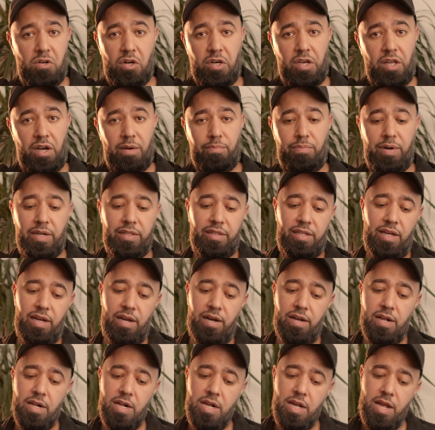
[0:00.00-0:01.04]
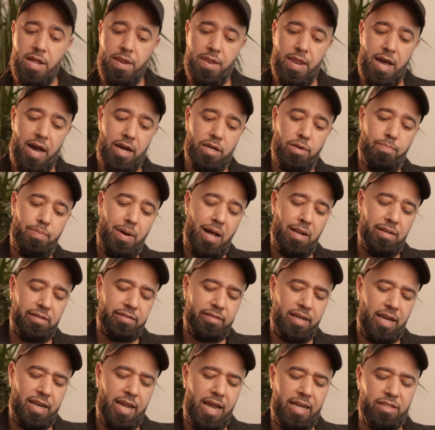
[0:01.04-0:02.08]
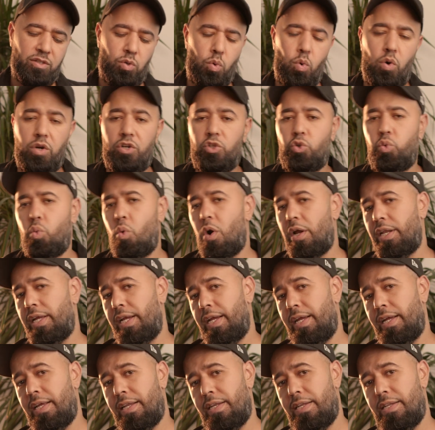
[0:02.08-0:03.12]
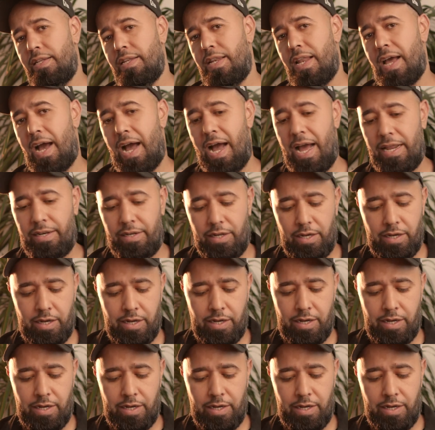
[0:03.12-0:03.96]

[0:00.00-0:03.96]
hook it up right there. Now you're probably saying, hey, it's a 1/4-20, not